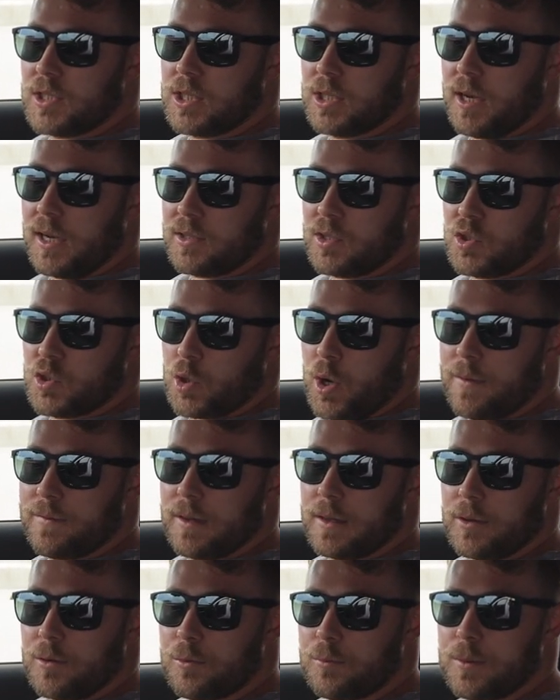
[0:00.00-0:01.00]
you like to drive a
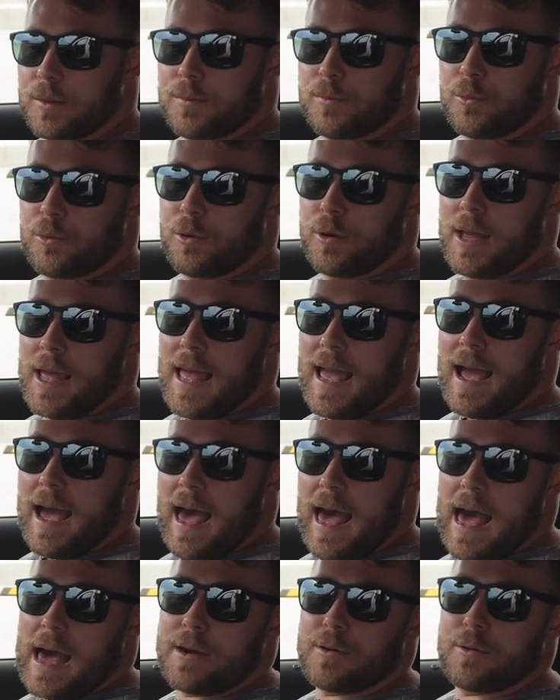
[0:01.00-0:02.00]
little bit more
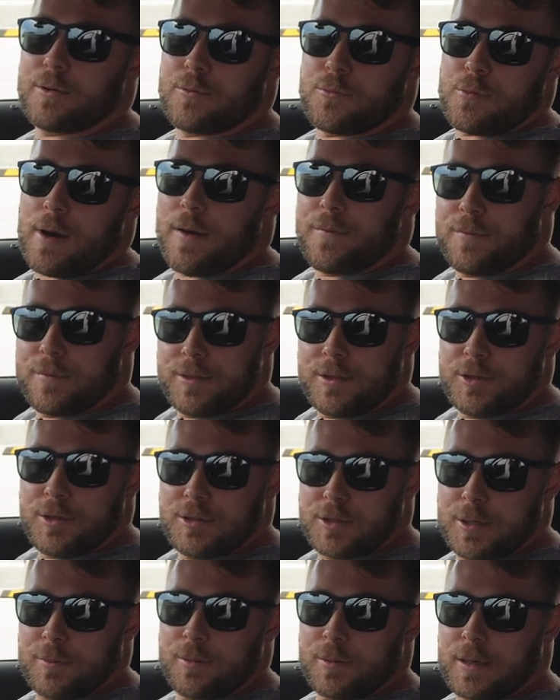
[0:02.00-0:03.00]
harder and rougher than you
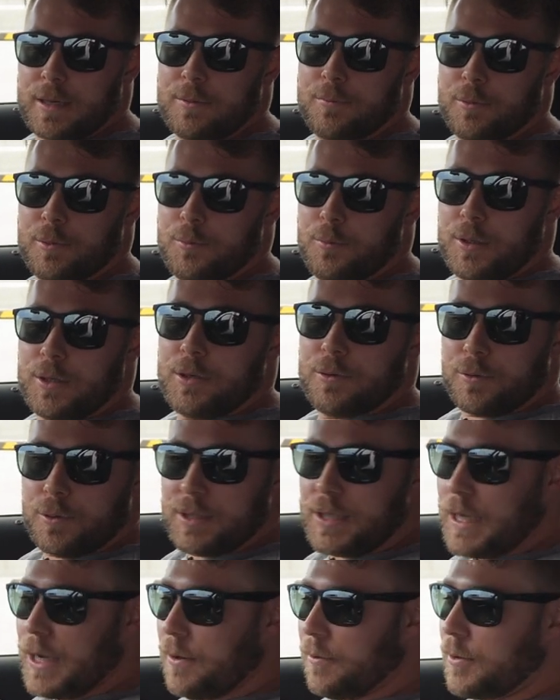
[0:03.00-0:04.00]
typically would when you're a
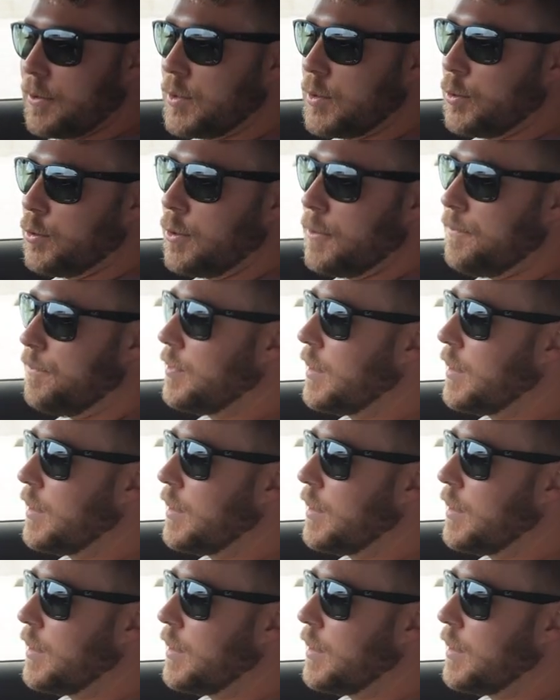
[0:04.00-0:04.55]
year into it.